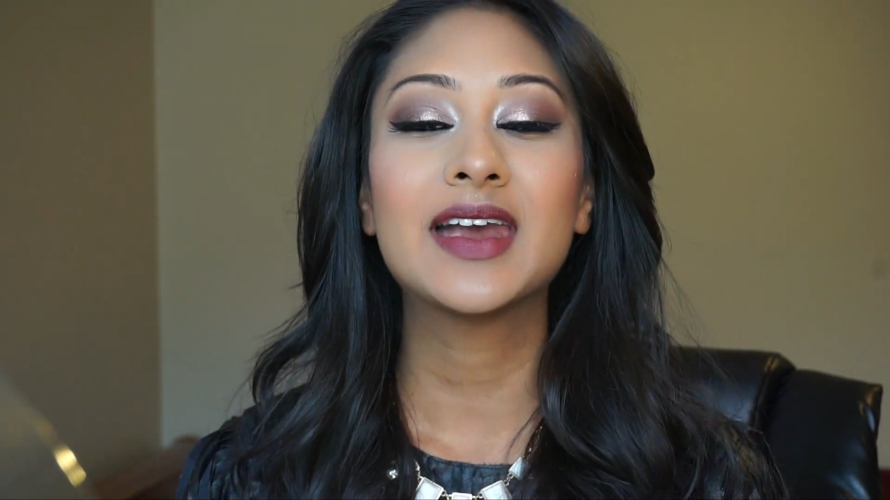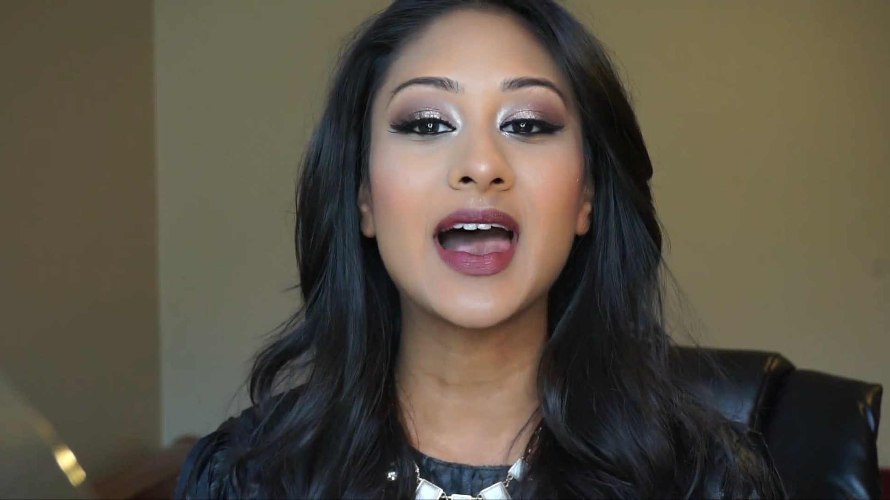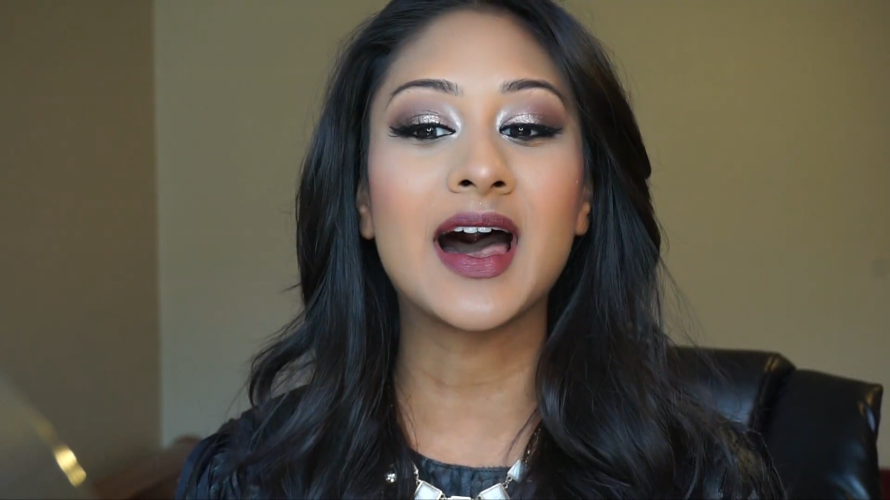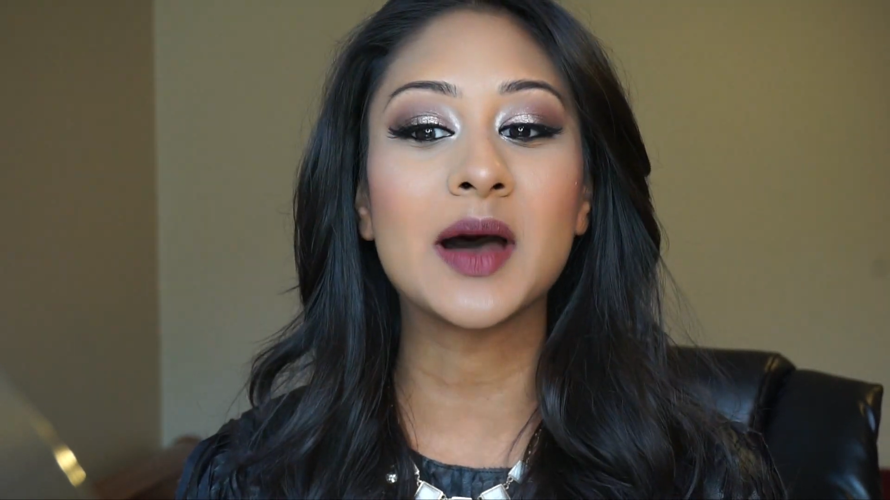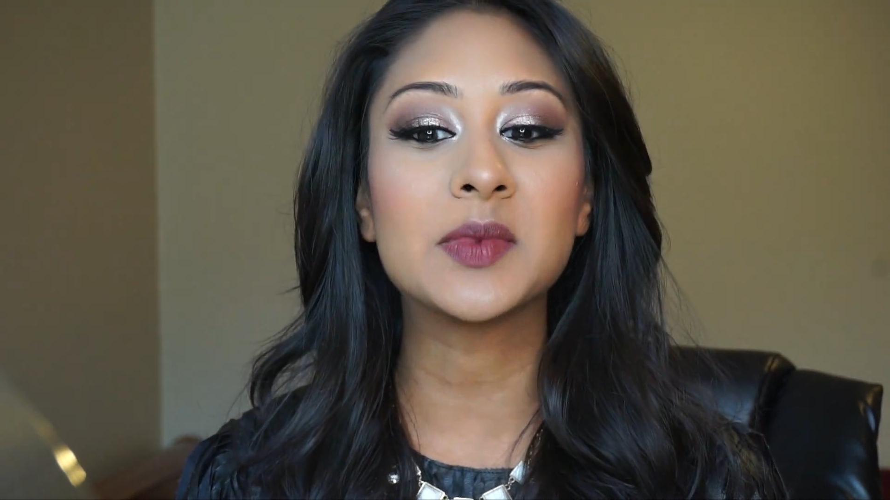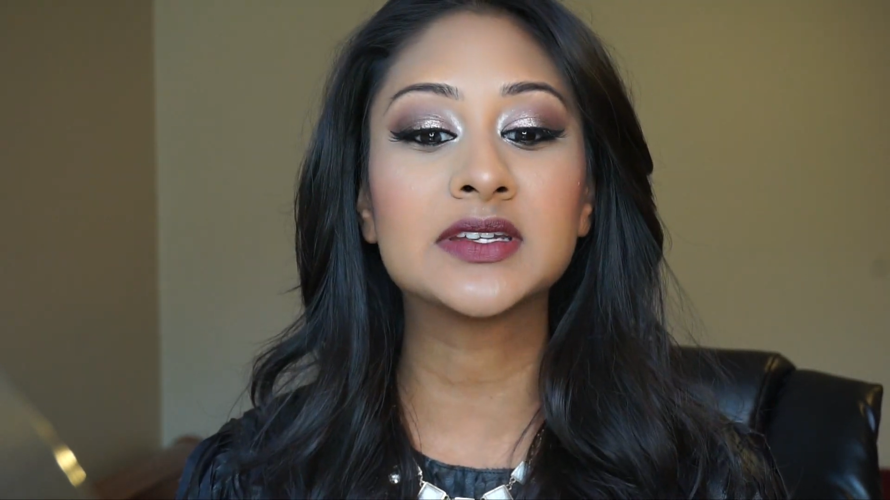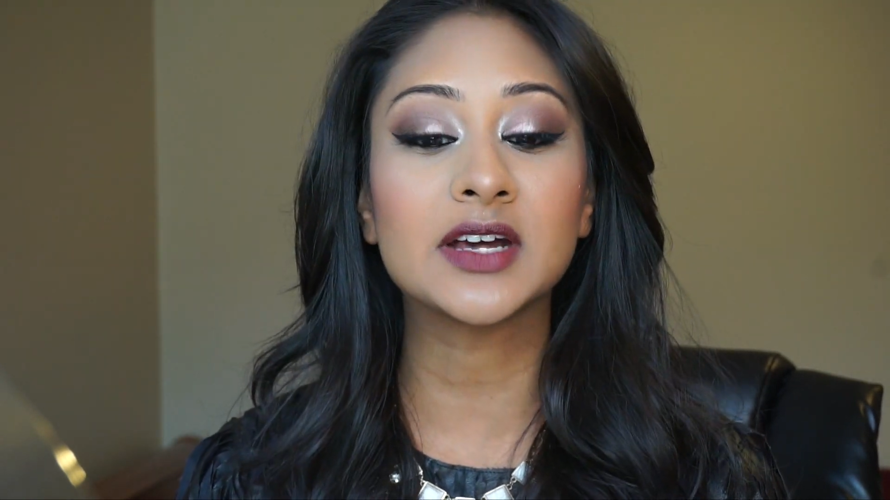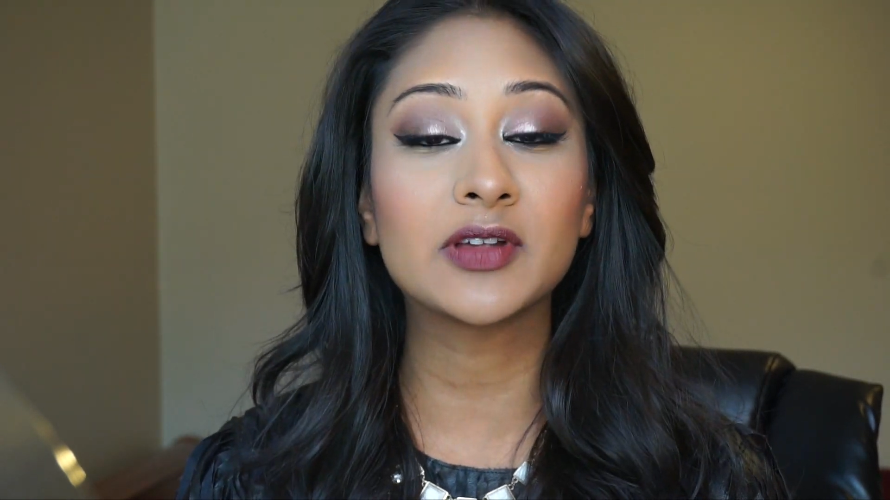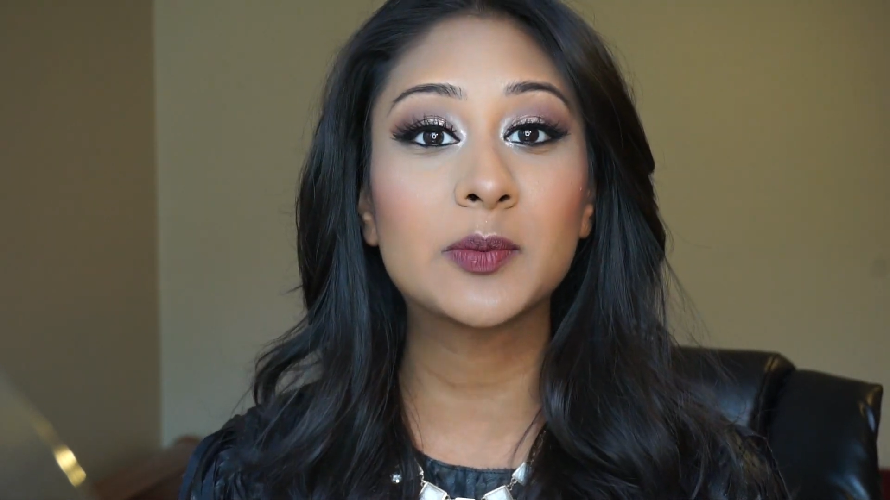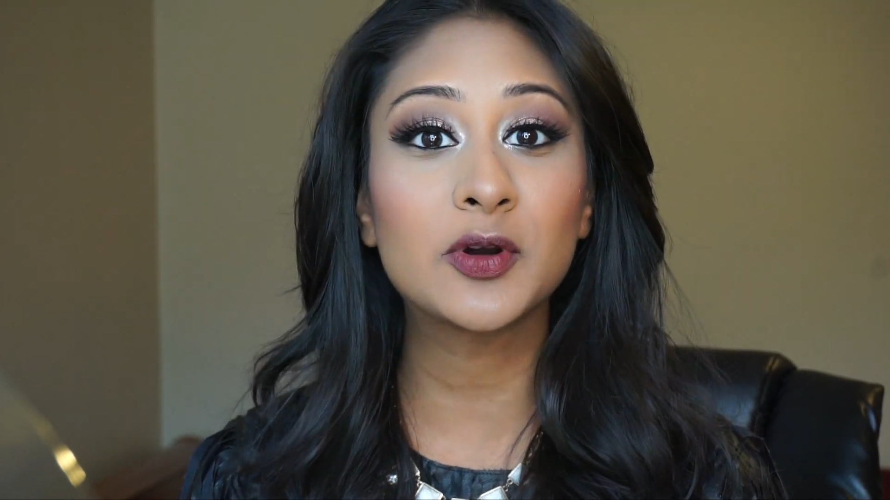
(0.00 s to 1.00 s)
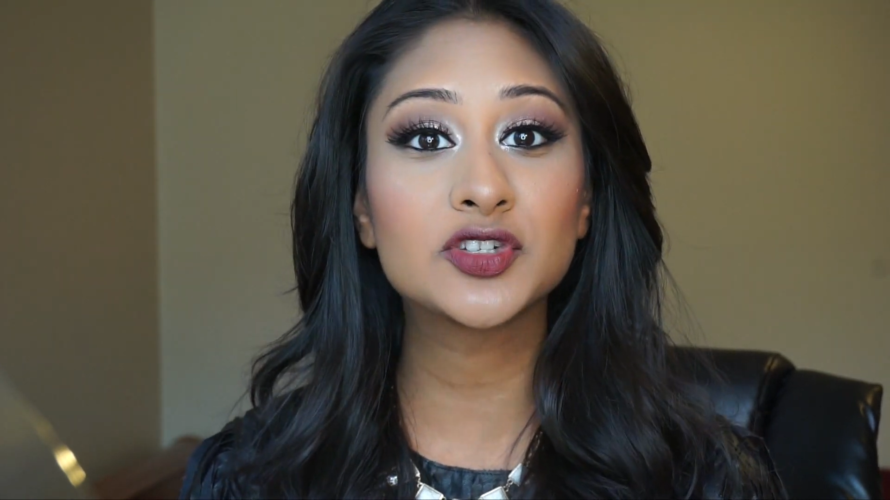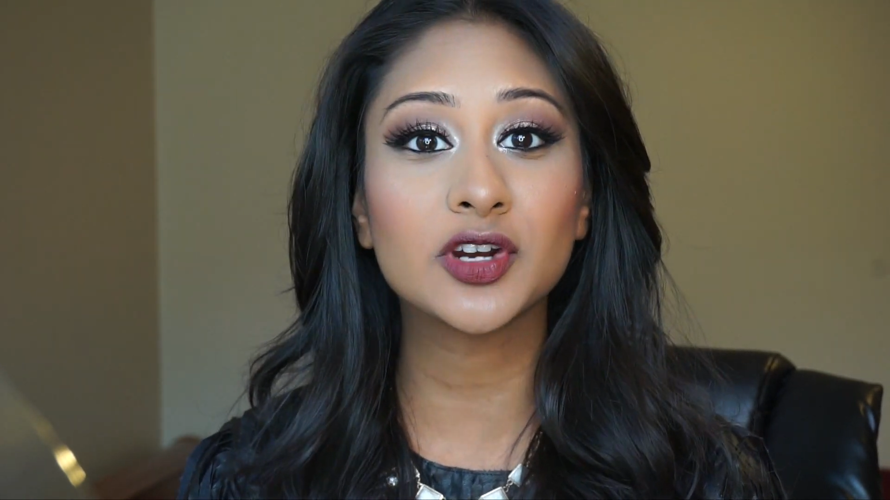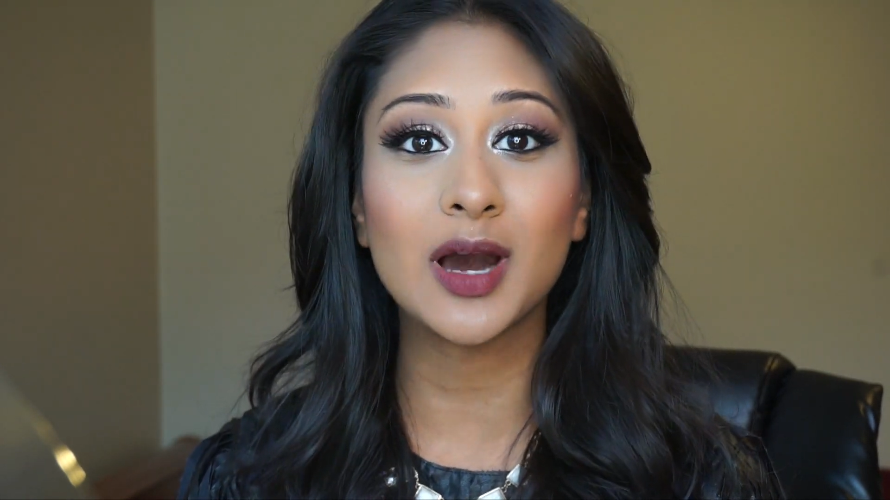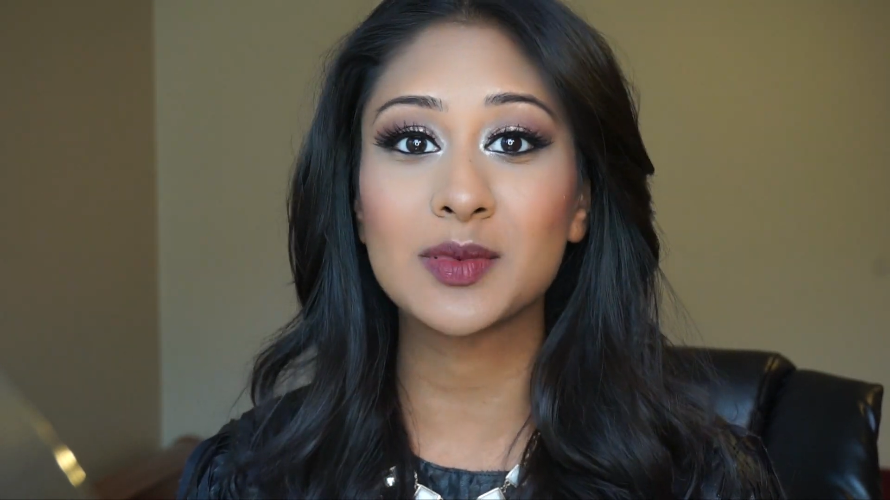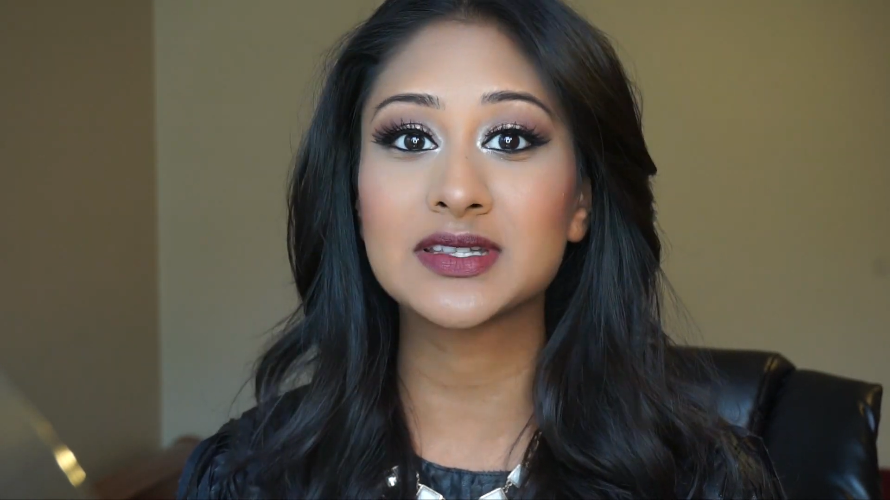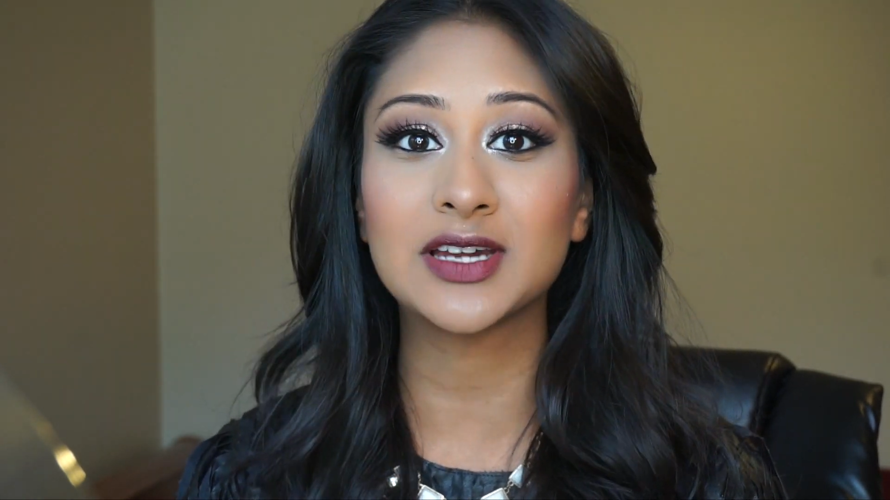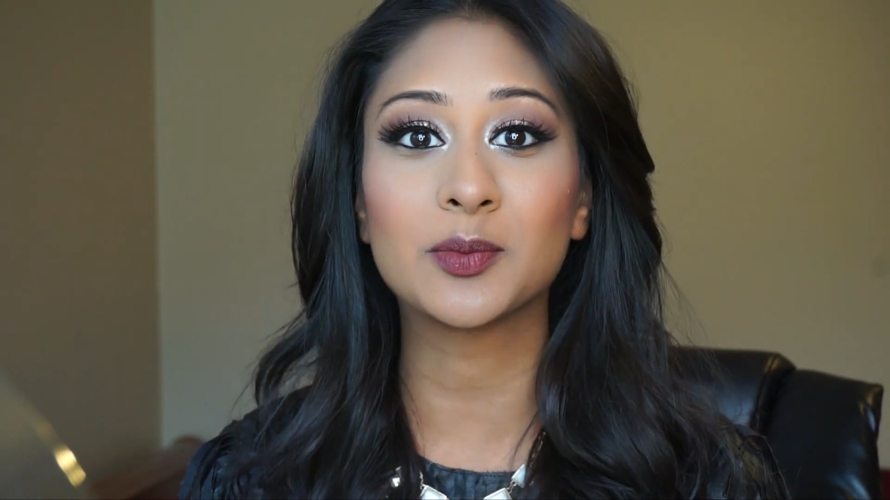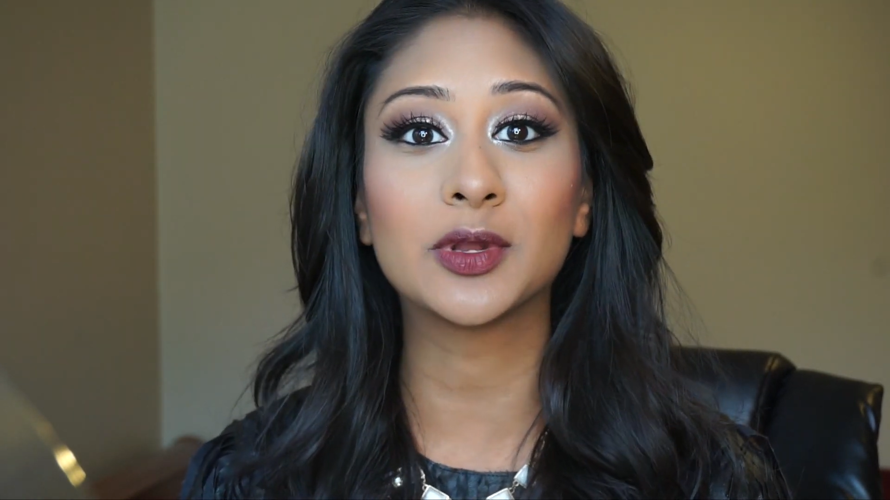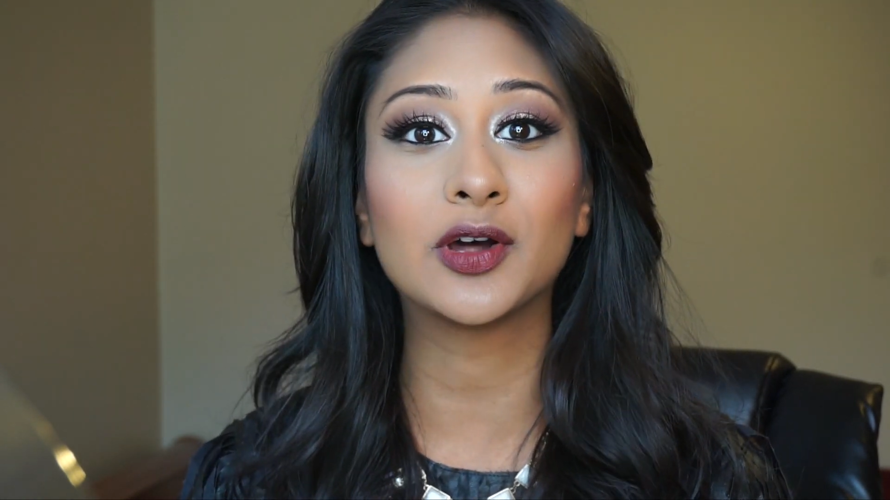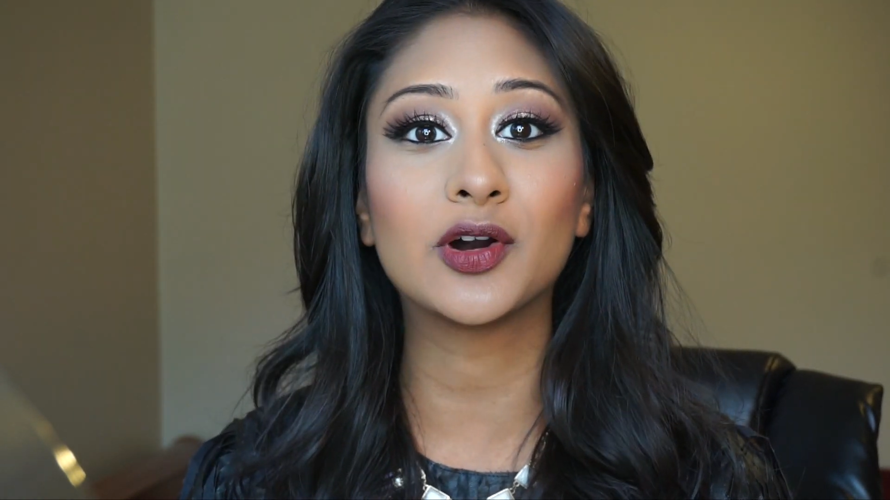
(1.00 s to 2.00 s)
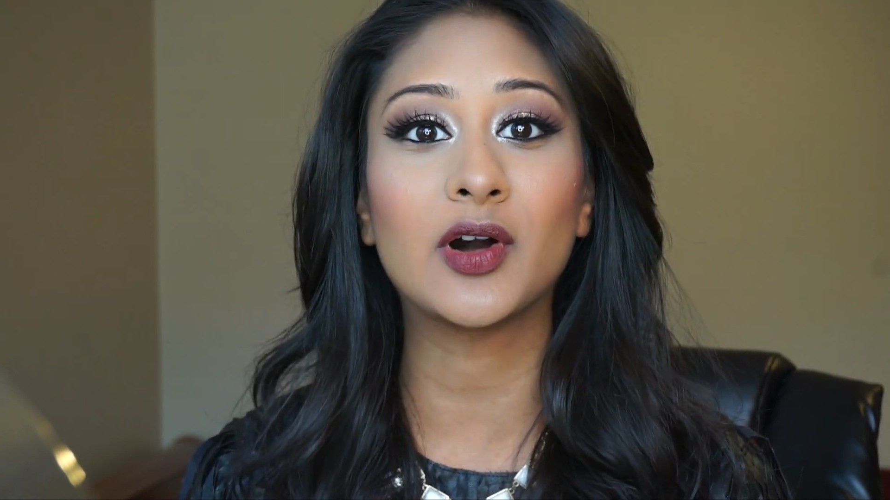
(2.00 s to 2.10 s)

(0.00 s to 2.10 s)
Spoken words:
Definitely post your comments down below